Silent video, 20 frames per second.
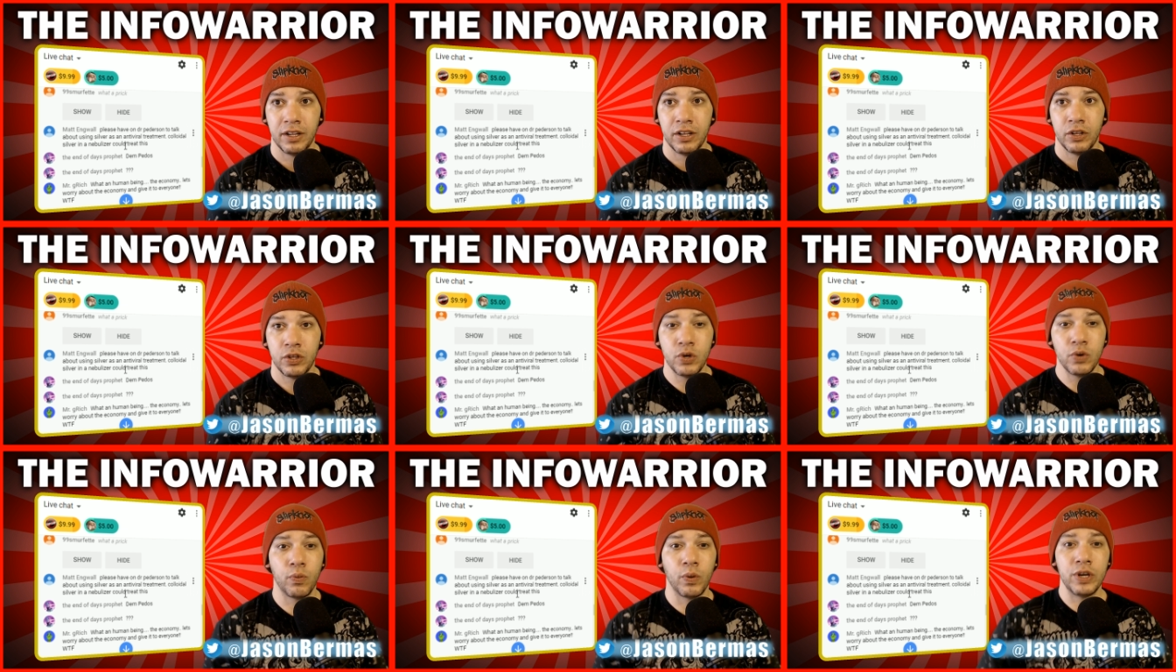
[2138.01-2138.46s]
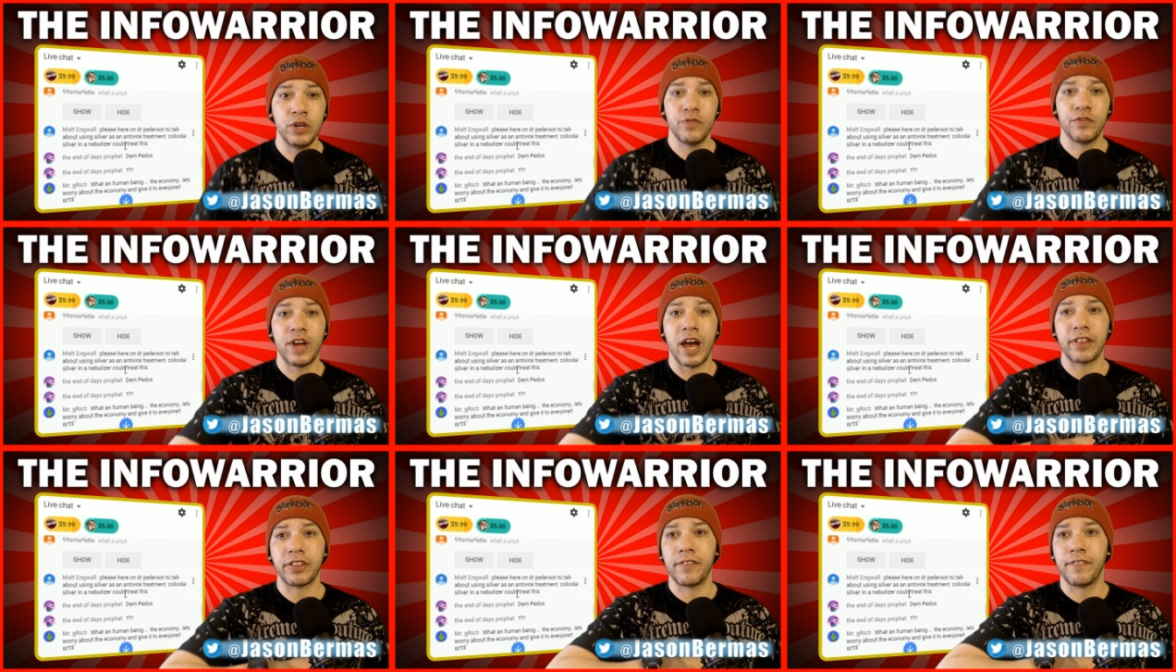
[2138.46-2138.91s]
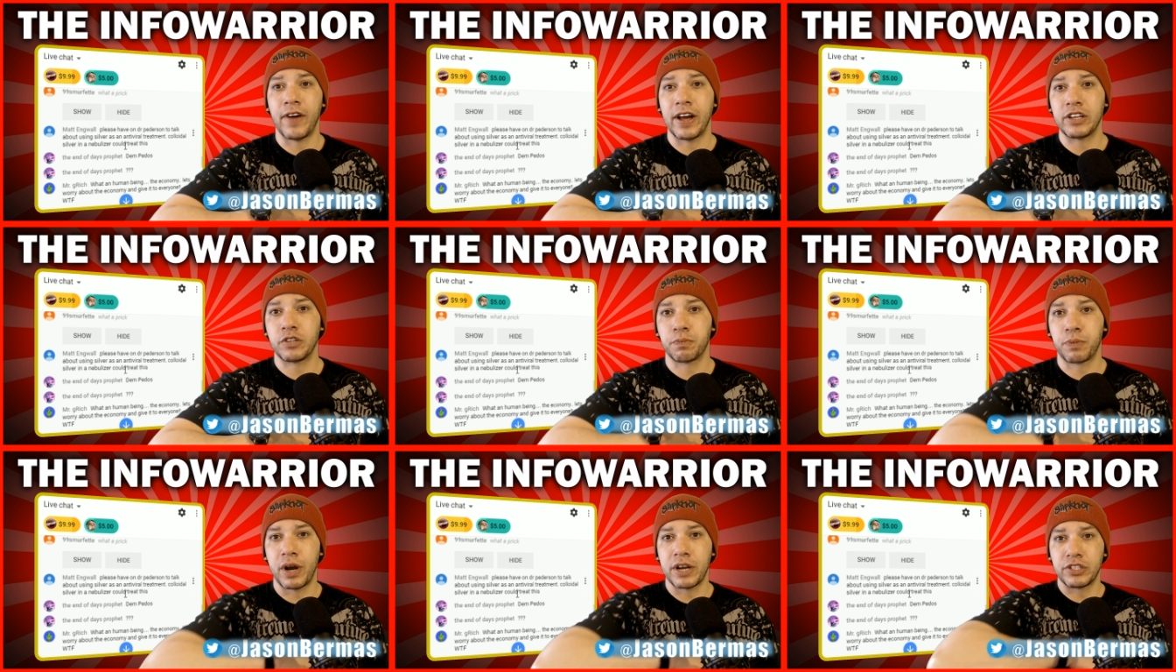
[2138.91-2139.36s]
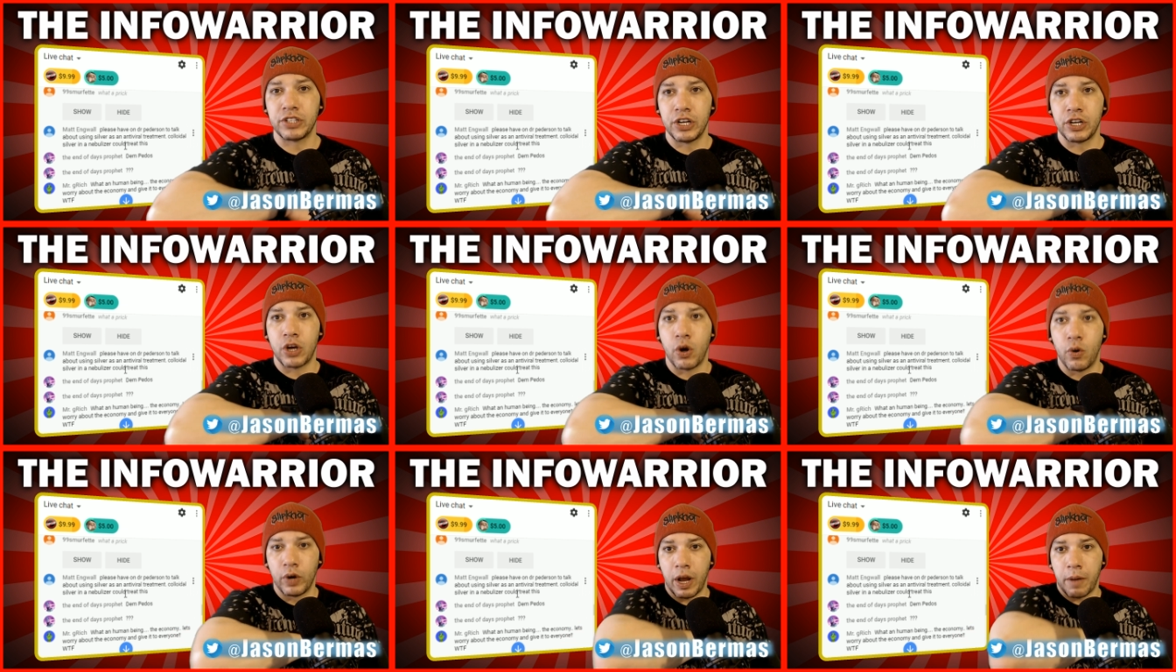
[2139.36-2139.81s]
When you've got the vice president
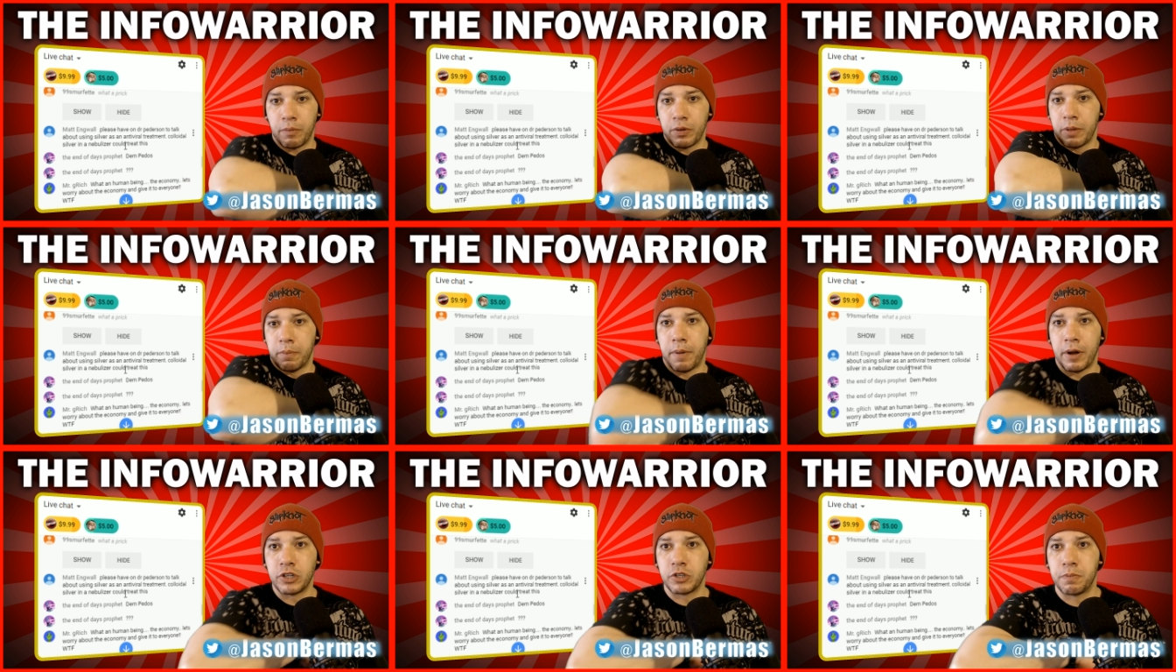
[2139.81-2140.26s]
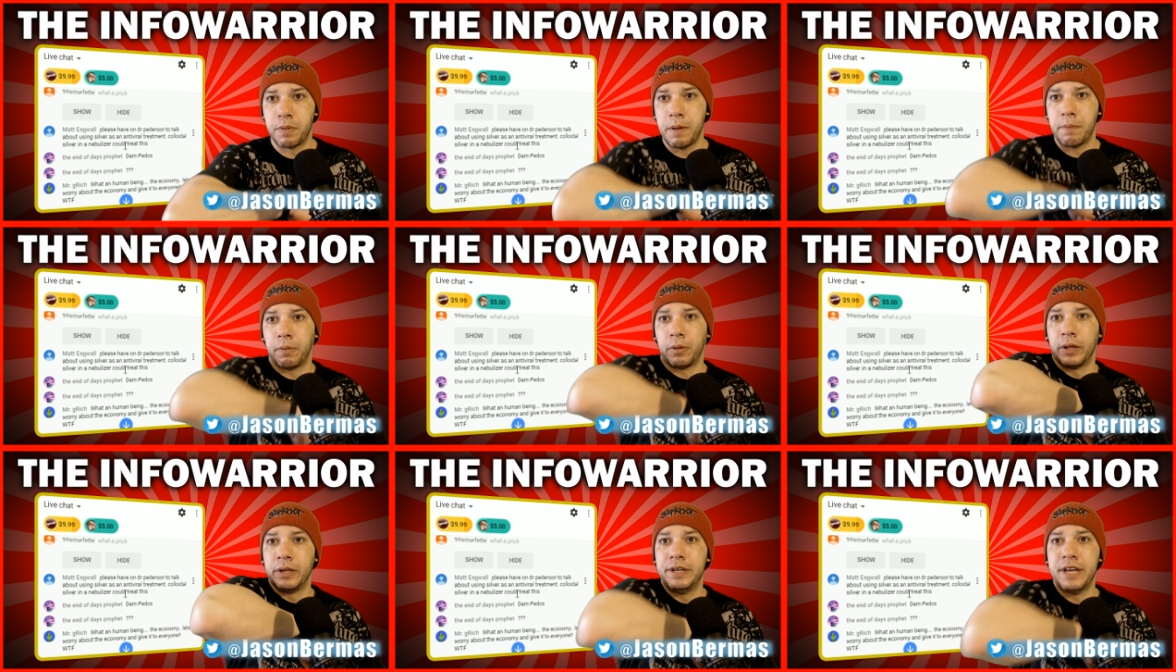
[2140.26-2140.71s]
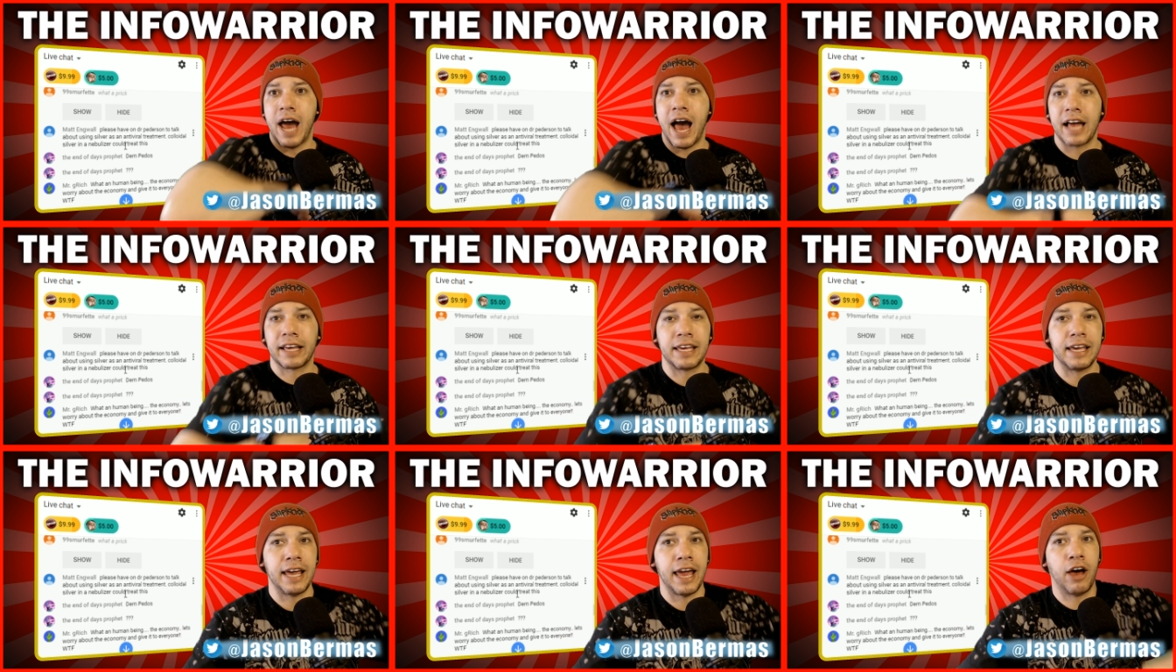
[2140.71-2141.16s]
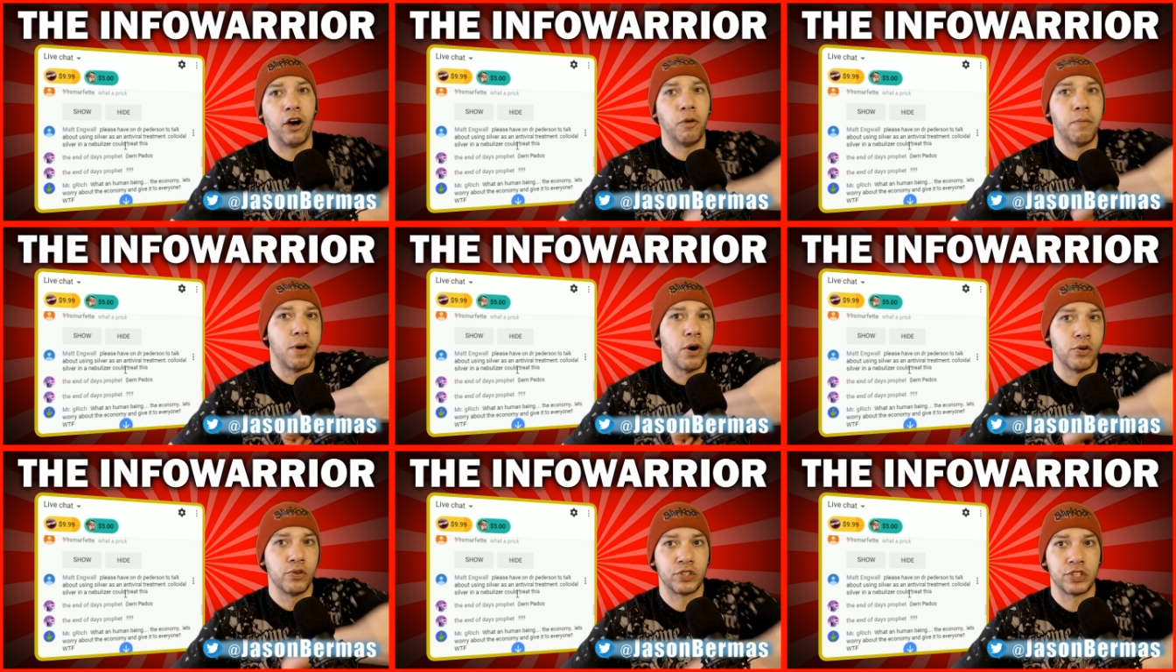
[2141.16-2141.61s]
going up with a bunch of people and knocking
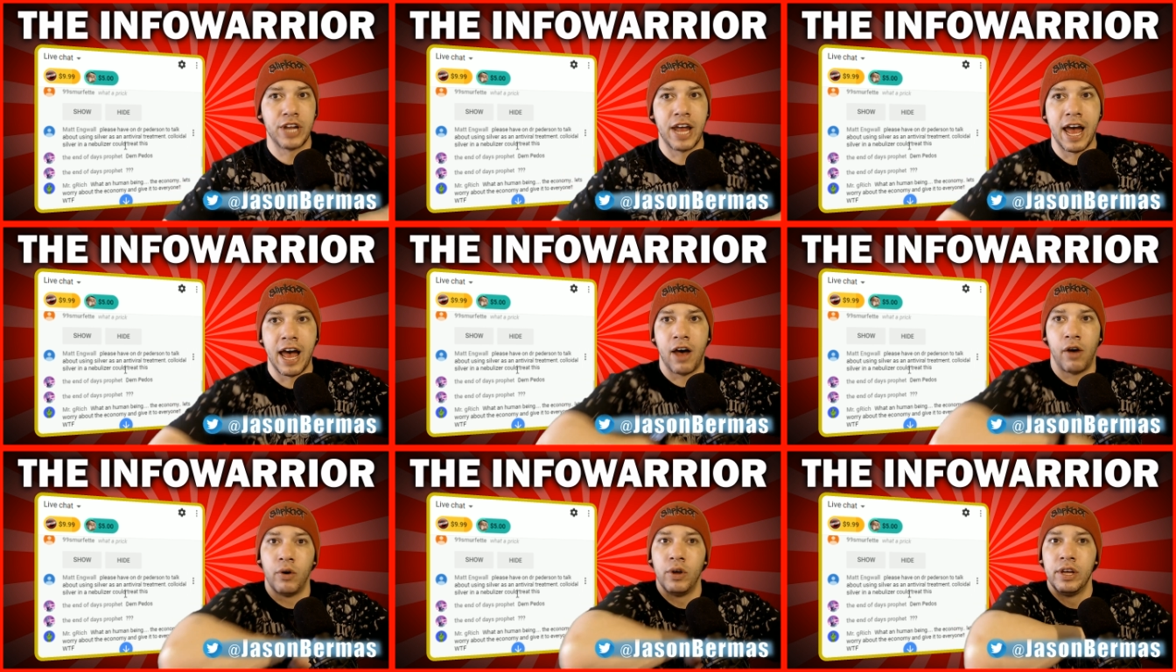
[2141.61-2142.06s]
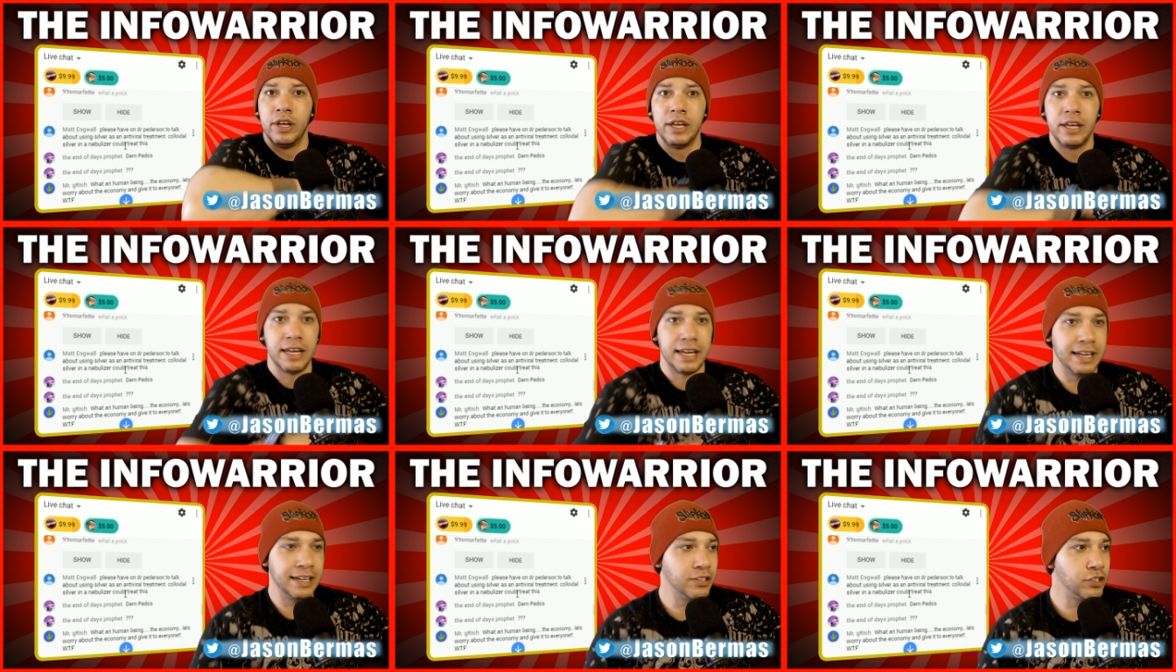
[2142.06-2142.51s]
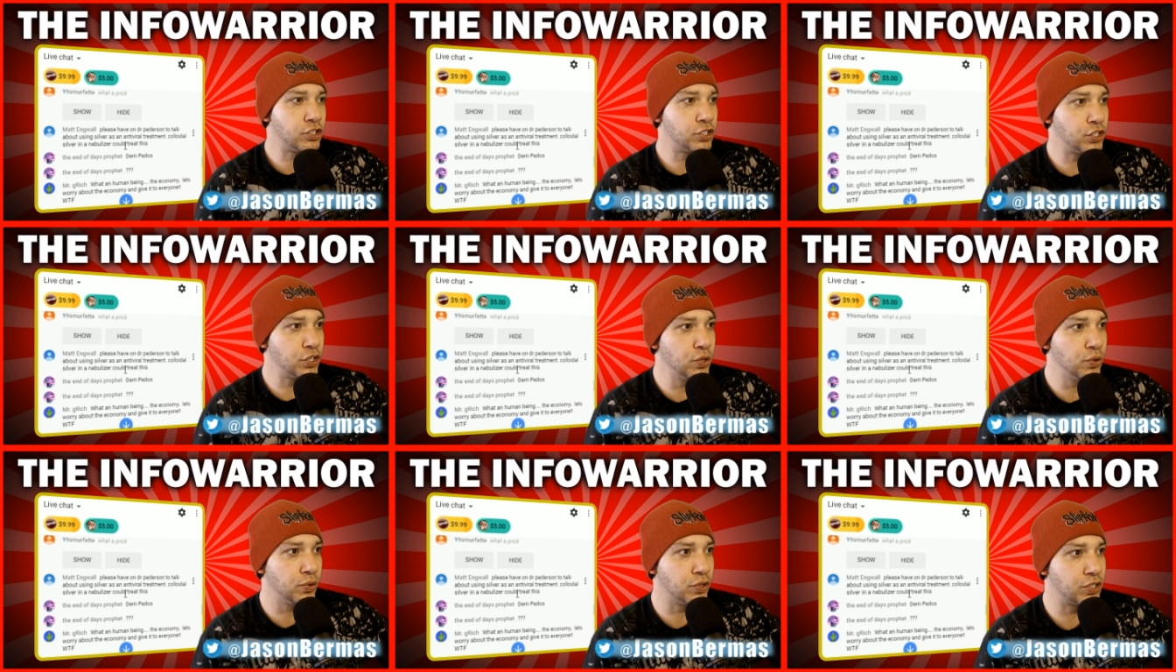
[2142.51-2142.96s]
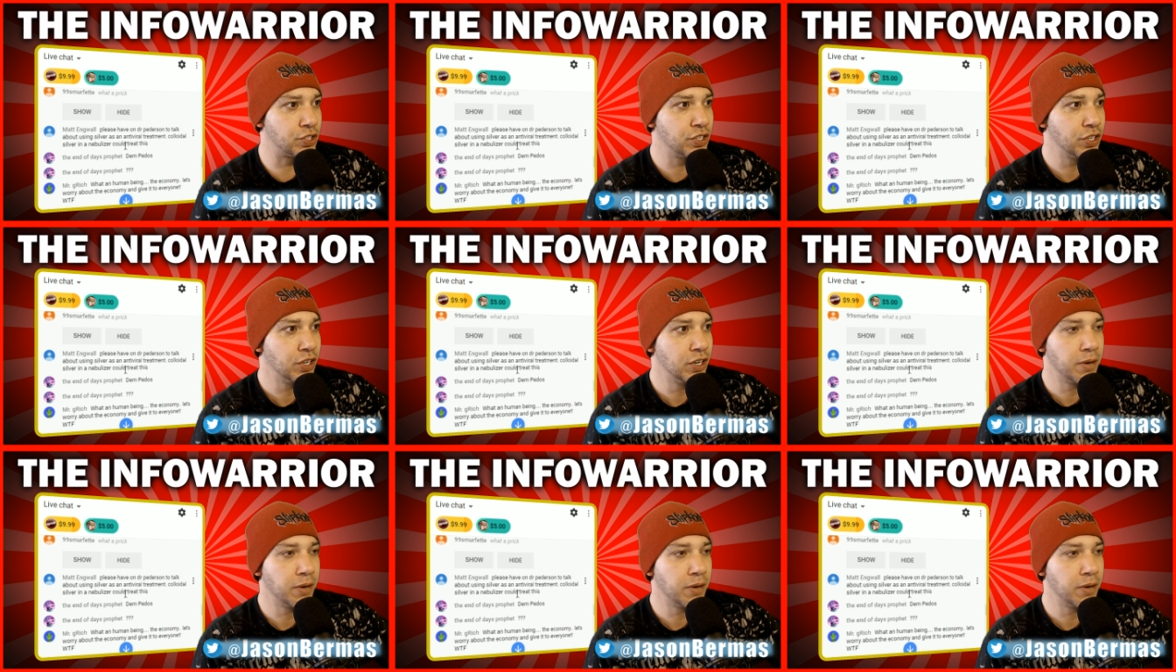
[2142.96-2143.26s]
elbows now in suits,